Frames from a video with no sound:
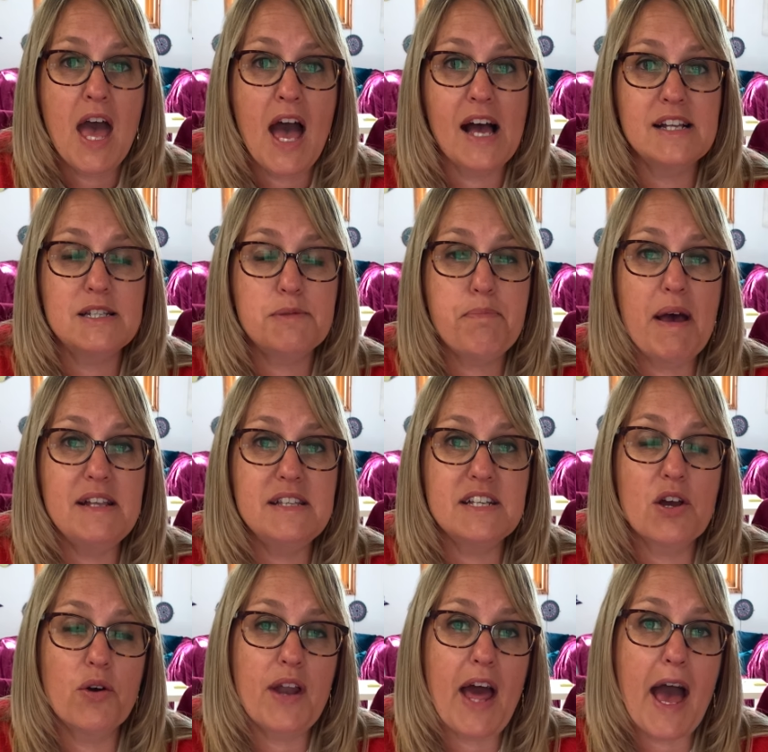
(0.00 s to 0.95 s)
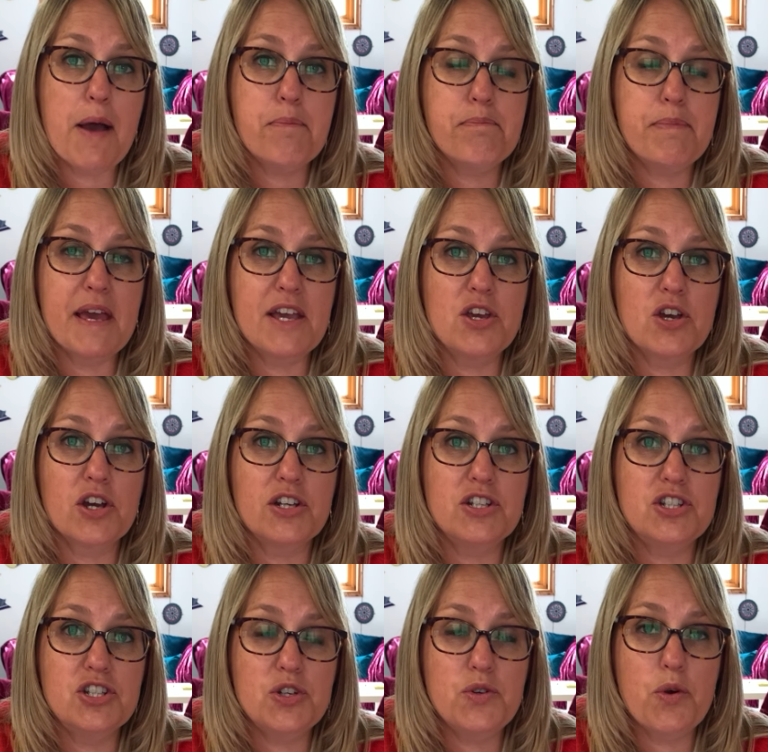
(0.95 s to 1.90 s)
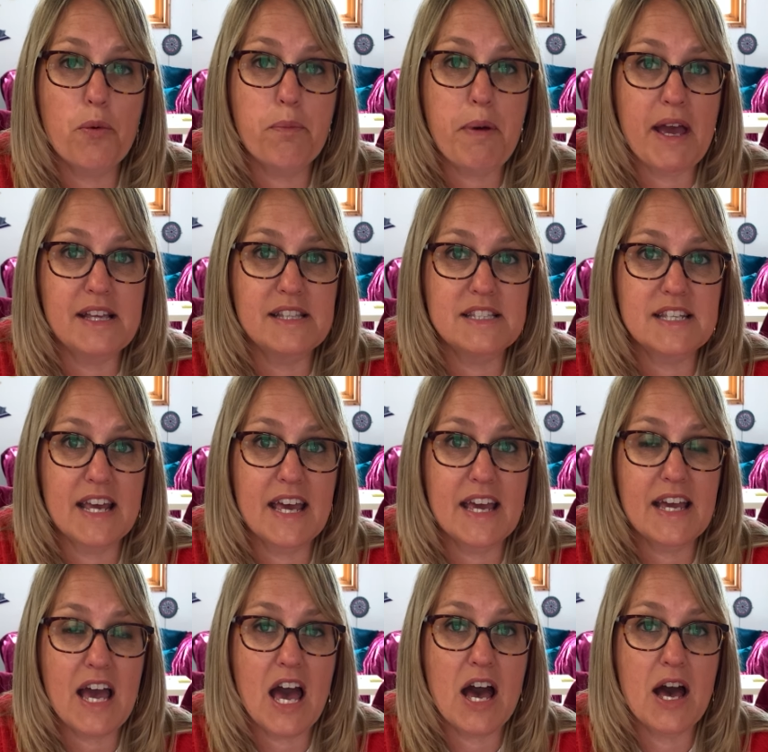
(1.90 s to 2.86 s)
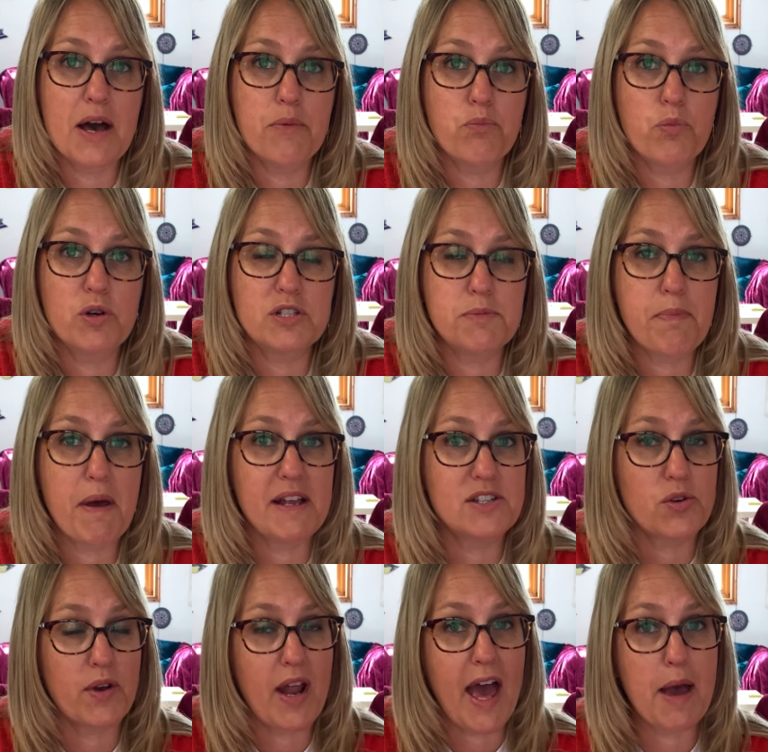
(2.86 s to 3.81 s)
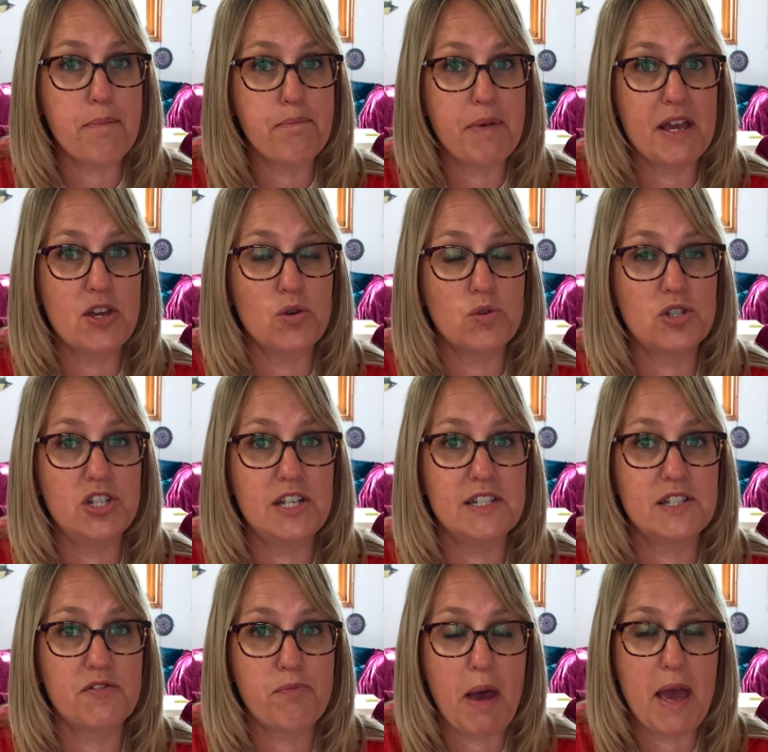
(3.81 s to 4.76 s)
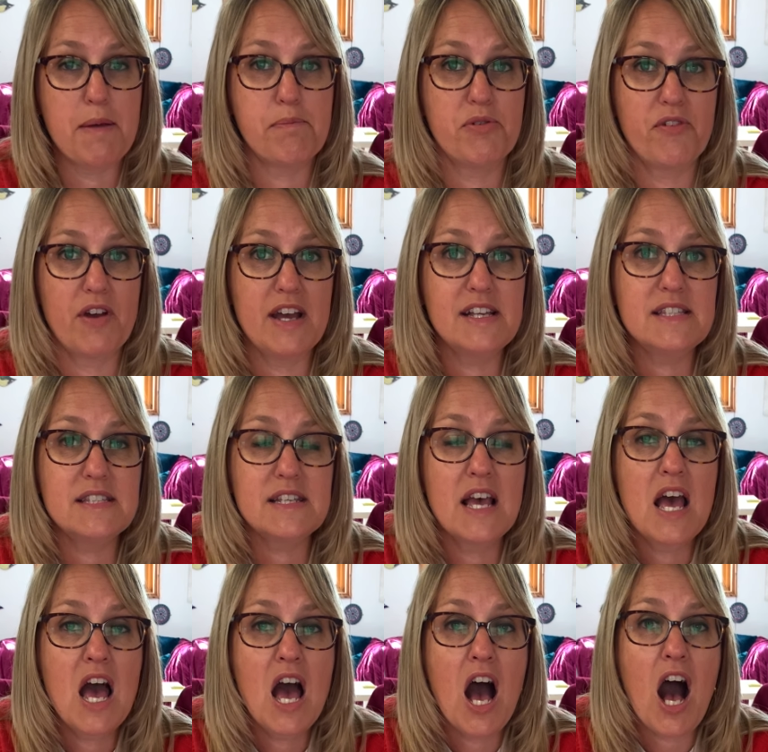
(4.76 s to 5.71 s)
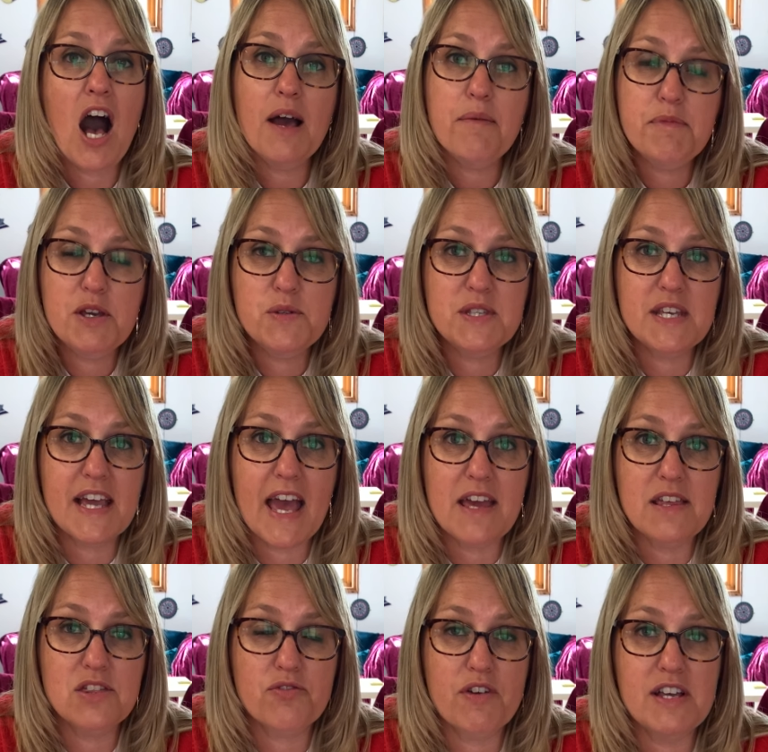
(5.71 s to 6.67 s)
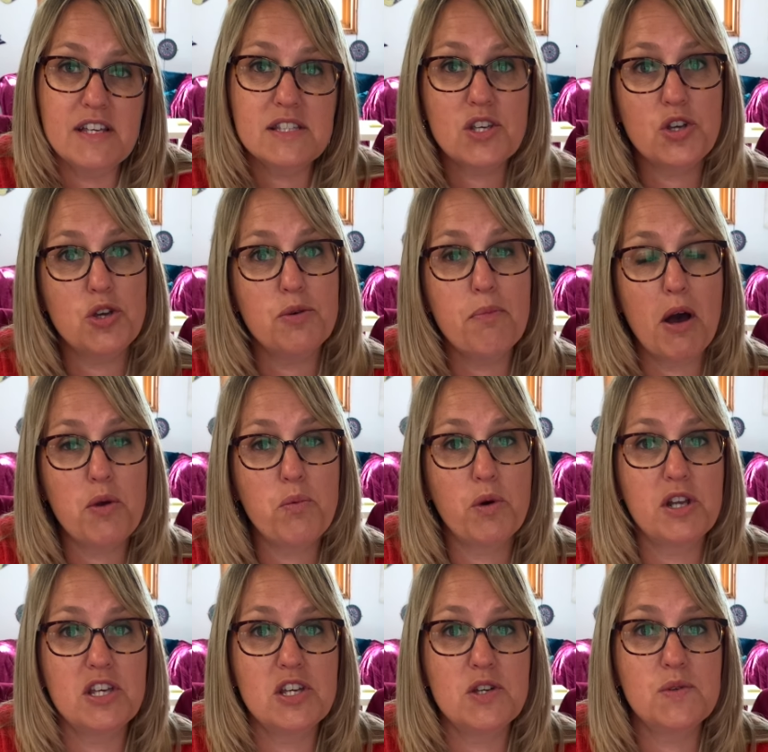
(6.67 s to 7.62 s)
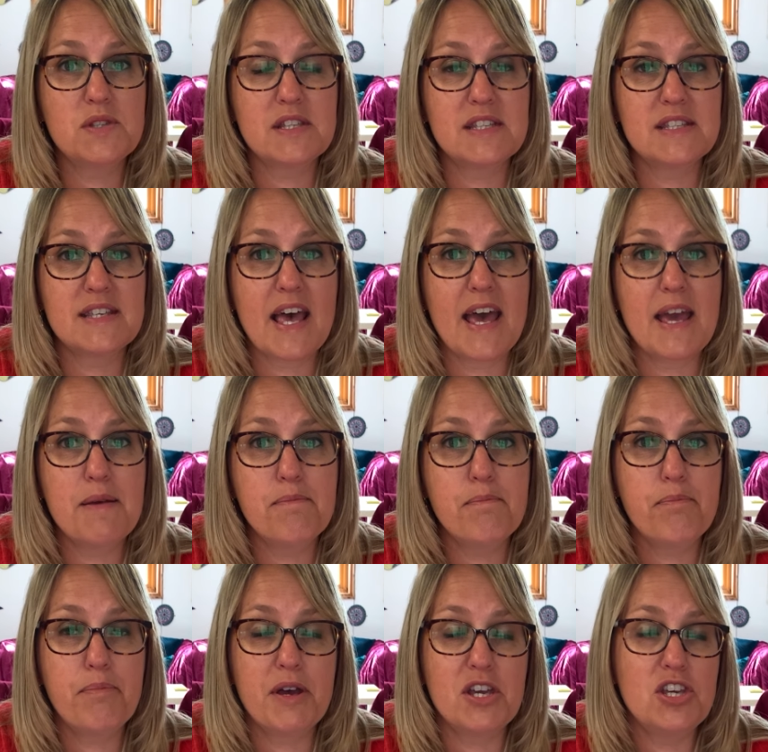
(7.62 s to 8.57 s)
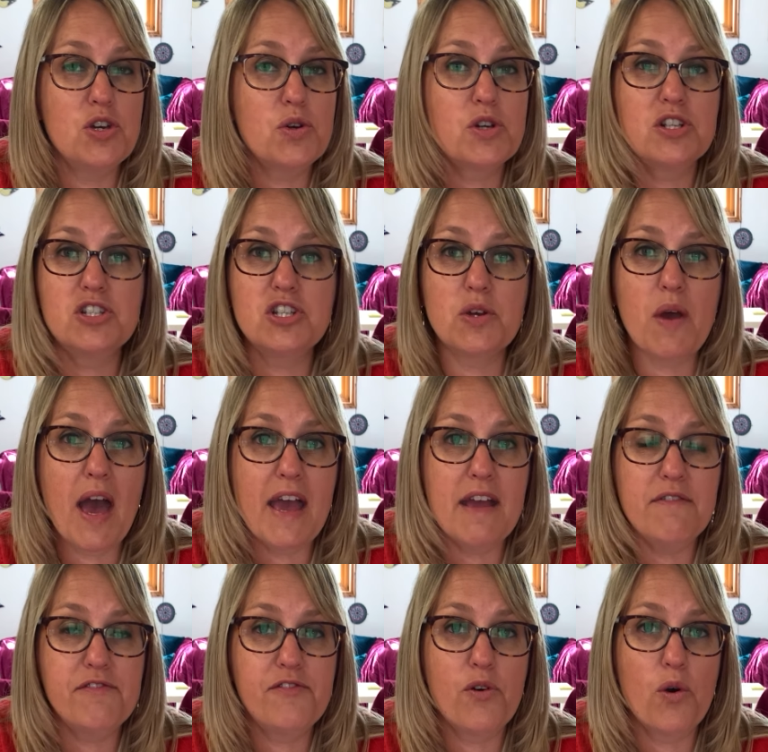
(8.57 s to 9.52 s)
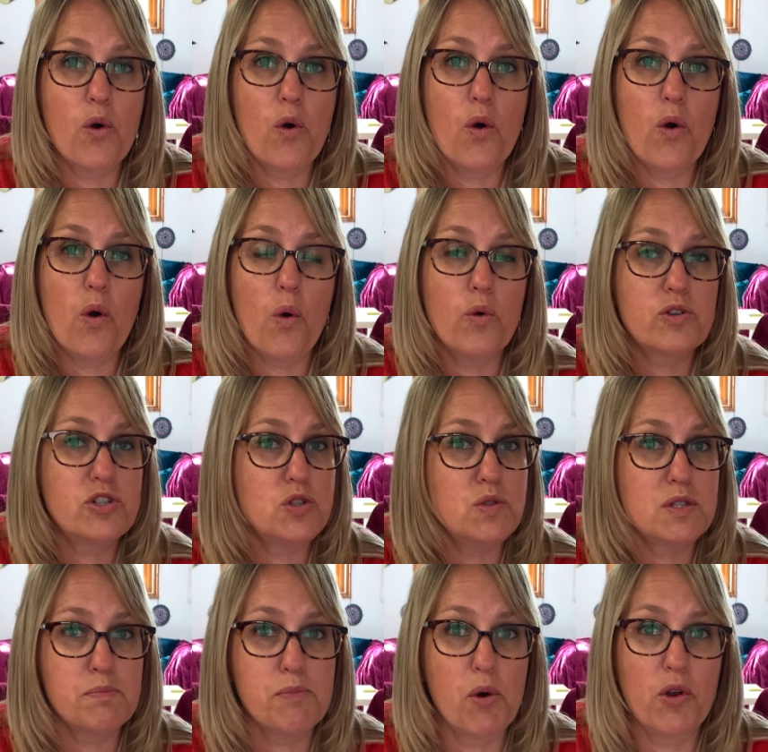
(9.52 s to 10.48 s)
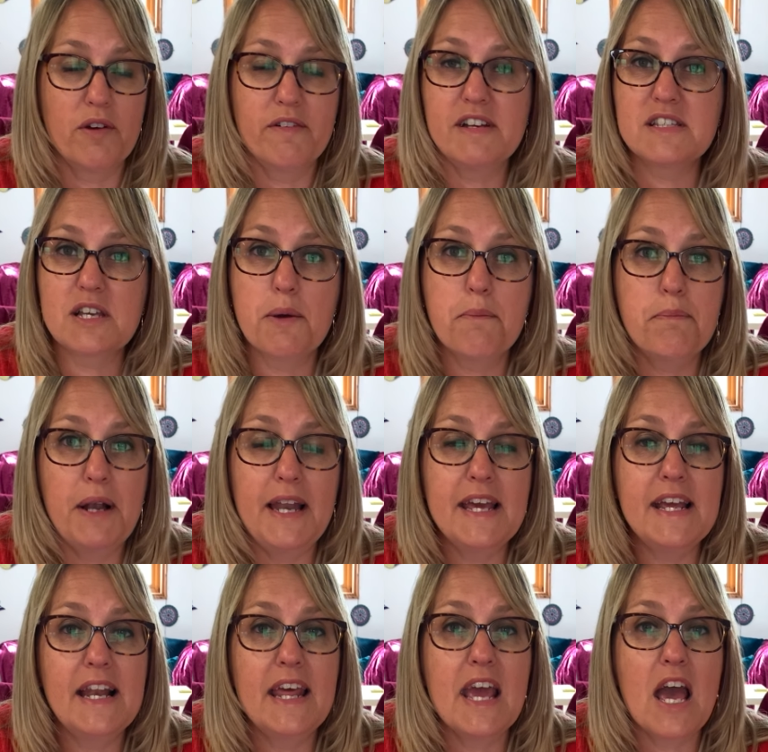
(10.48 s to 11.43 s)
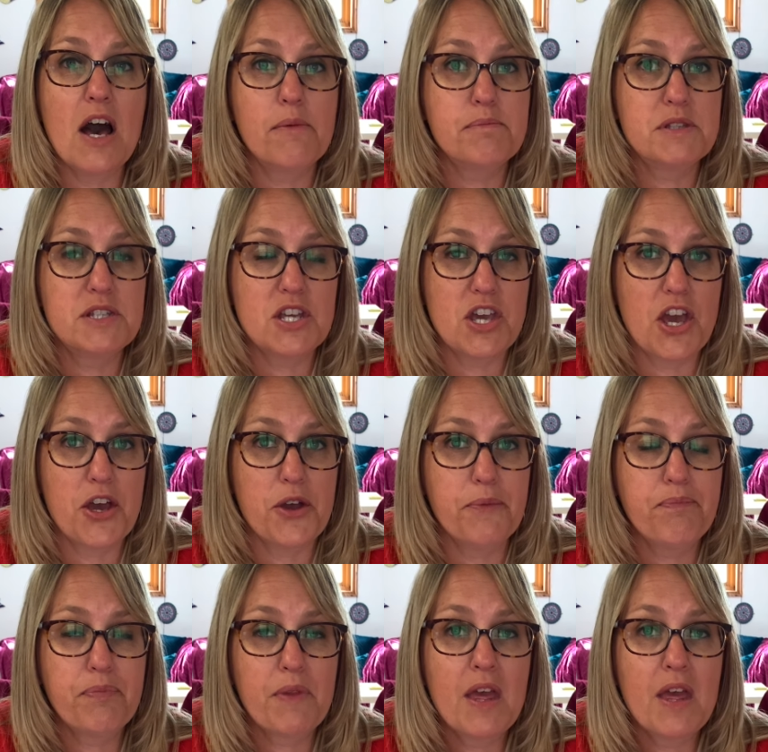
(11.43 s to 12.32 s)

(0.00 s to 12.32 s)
and depending on how big you're going to do your painting will depend on how big your sheet of paper is. I'm using A3, so you might want to use the same, but you could do A4 or do smaller. It's completely up to you.